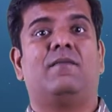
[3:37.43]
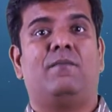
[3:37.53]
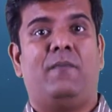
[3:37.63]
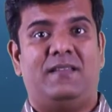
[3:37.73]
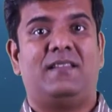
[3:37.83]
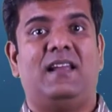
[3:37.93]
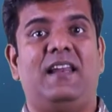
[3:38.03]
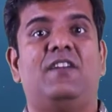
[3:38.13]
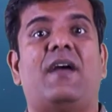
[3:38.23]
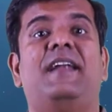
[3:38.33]
Basically,
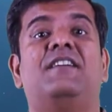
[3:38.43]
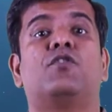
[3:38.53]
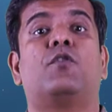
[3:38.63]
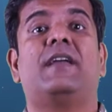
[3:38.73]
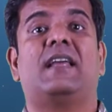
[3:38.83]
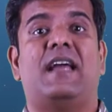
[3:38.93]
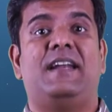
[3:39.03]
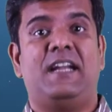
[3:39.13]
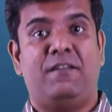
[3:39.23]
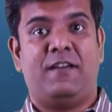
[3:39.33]
to ensure we can
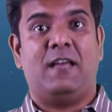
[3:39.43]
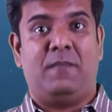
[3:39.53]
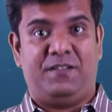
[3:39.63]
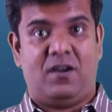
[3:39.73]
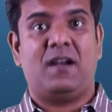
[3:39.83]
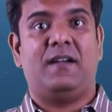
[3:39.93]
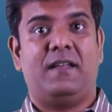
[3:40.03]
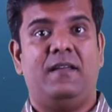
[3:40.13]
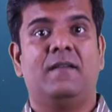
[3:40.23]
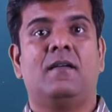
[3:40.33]
identify a
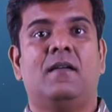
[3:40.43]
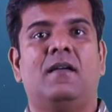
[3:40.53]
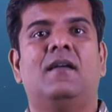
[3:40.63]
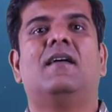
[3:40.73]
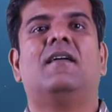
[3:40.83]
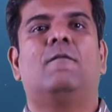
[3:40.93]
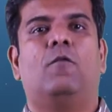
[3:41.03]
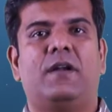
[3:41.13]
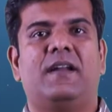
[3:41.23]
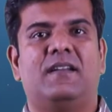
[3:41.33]
majority,
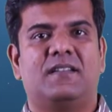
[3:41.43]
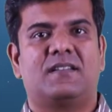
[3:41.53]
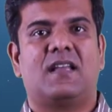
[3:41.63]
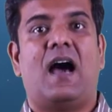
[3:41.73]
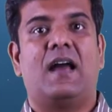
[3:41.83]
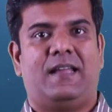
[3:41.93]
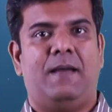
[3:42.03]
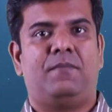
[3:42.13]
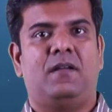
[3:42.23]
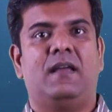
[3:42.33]
voting disks are
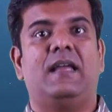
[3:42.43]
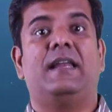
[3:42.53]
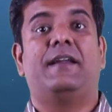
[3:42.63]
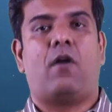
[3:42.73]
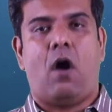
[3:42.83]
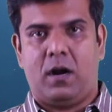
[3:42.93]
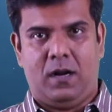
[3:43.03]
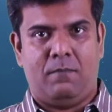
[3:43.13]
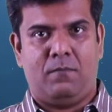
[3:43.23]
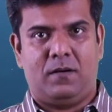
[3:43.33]
kept in an odd
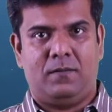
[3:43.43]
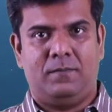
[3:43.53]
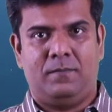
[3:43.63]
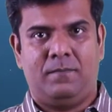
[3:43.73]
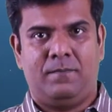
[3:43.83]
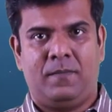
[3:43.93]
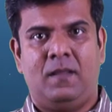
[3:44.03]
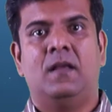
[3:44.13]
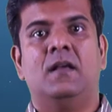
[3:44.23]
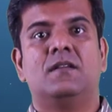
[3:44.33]
number.
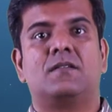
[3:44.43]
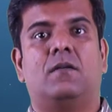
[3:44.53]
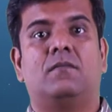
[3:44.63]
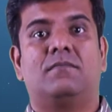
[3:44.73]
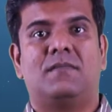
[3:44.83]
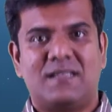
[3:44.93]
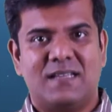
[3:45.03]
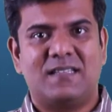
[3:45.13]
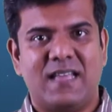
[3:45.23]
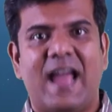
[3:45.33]
So this
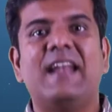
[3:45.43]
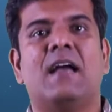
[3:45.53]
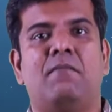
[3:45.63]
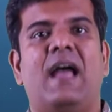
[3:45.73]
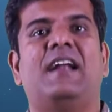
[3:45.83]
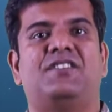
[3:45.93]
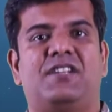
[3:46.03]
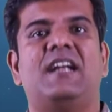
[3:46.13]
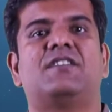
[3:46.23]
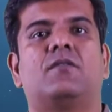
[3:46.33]
is the idea behind
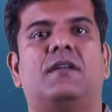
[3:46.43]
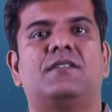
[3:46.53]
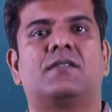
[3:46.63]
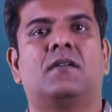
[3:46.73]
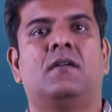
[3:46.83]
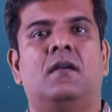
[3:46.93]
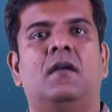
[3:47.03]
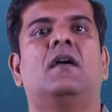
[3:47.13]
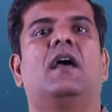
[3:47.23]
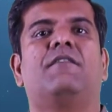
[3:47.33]
shared storage
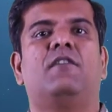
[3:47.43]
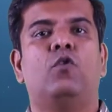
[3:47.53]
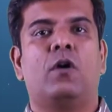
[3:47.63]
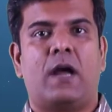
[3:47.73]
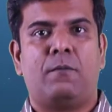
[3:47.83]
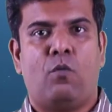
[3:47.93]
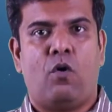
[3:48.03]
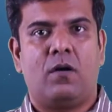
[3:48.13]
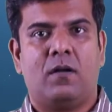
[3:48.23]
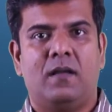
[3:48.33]
and we'll look at
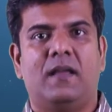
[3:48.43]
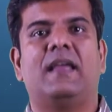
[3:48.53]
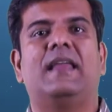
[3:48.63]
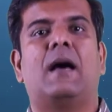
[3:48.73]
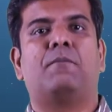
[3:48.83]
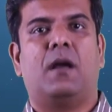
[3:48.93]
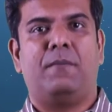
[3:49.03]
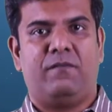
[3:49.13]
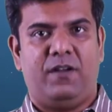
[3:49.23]
more in upcoming